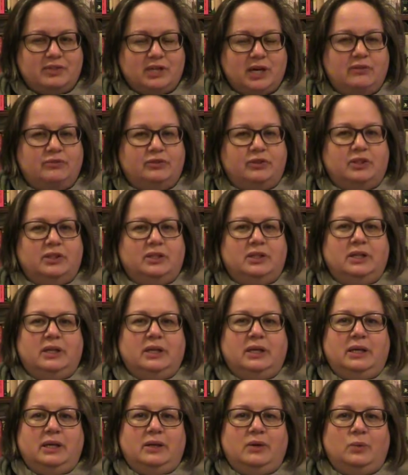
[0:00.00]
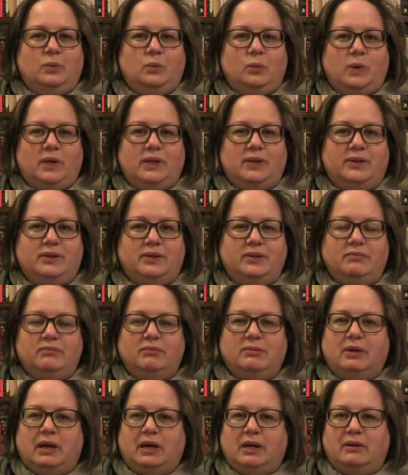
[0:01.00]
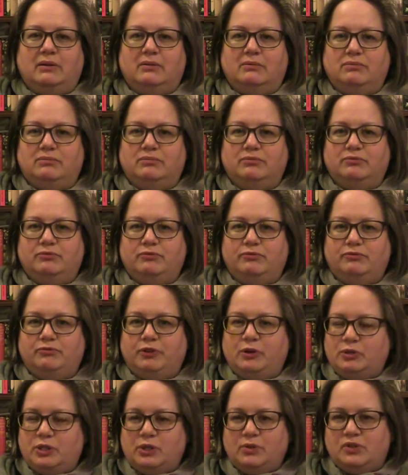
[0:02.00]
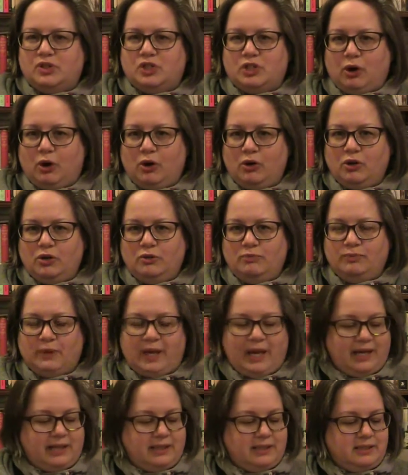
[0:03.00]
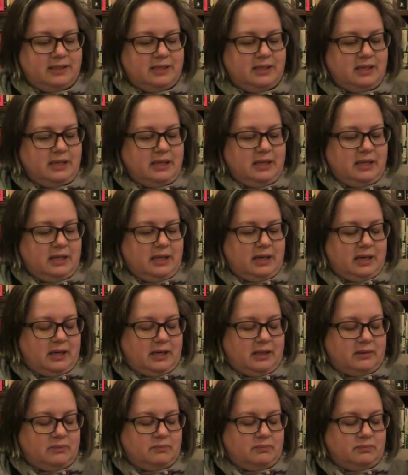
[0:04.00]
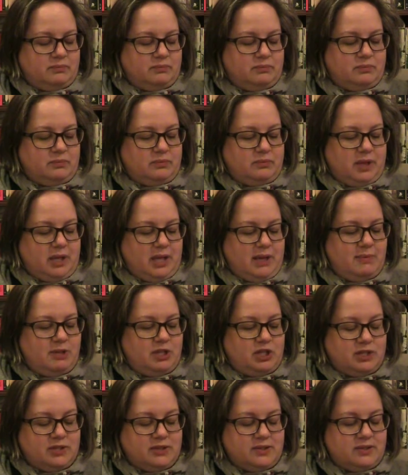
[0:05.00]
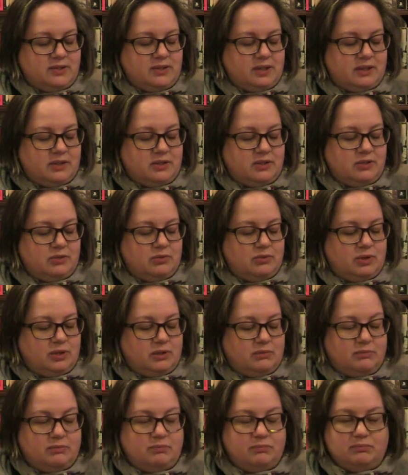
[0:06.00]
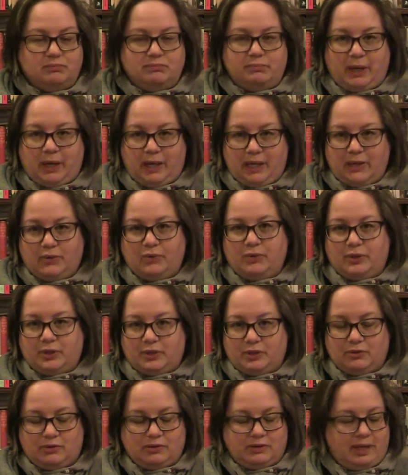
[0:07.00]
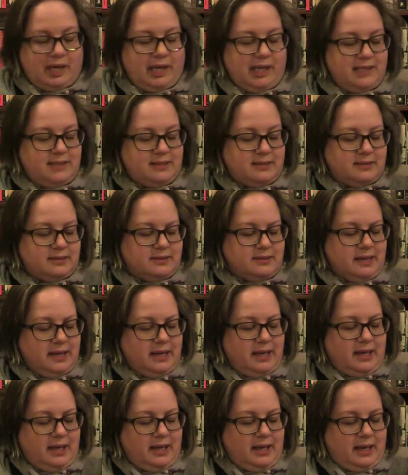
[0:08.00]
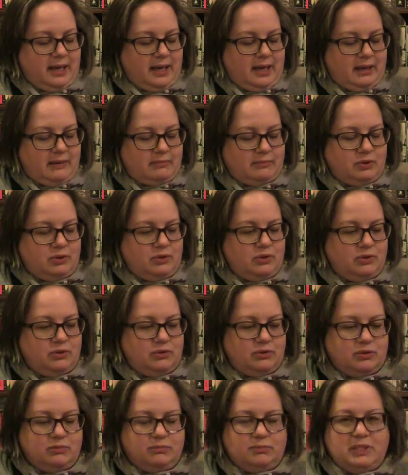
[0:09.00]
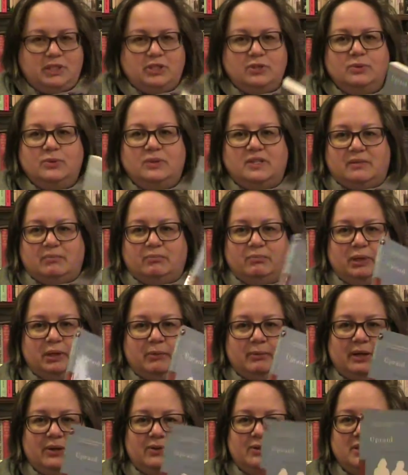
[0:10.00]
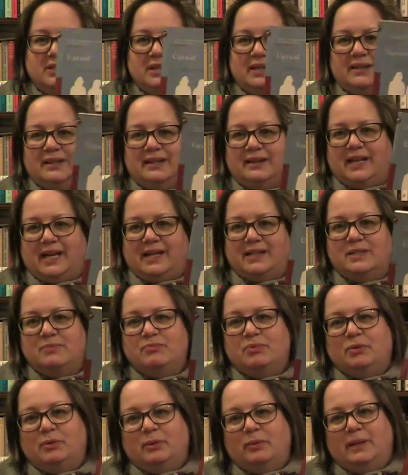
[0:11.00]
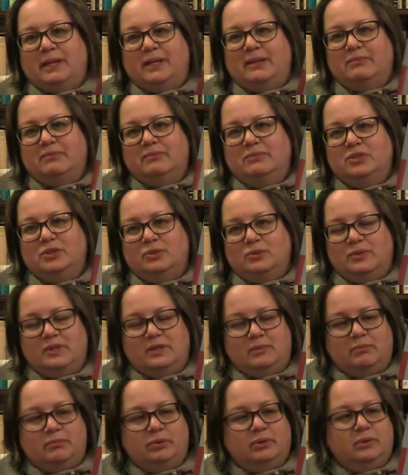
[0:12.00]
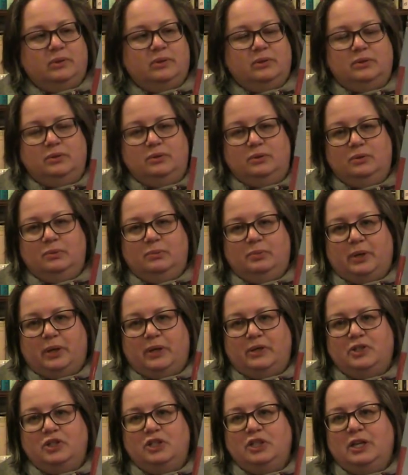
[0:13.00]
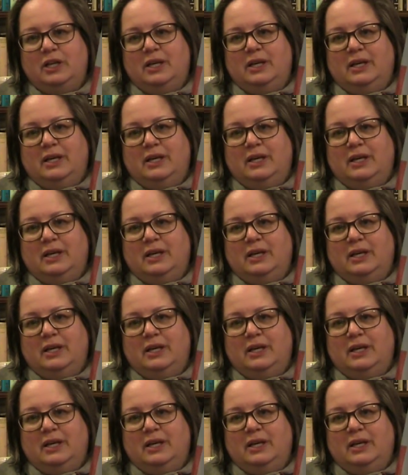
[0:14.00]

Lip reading: cover with photo stock and images that you can buy or that you can license. You can be too simple about it. I think that's probably too simple. Uprech,